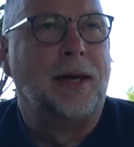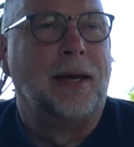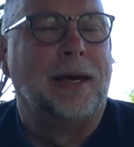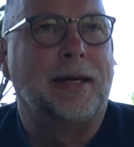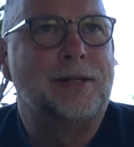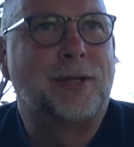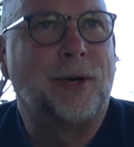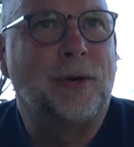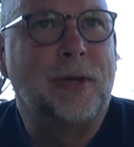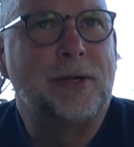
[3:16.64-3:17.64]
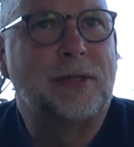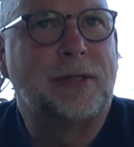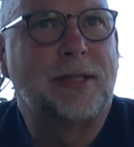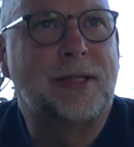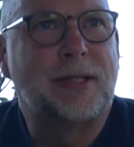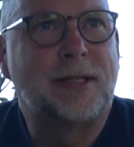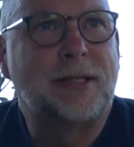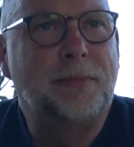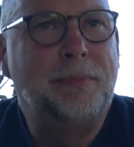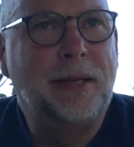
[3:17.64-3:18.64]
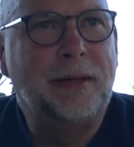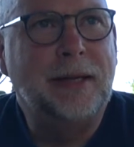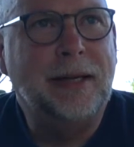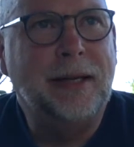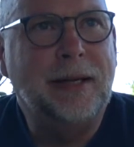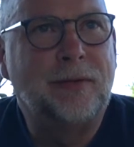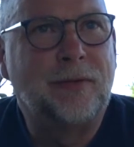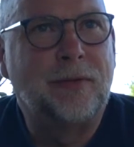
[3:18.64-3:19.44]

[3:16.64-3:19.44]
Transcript: And so there's this stability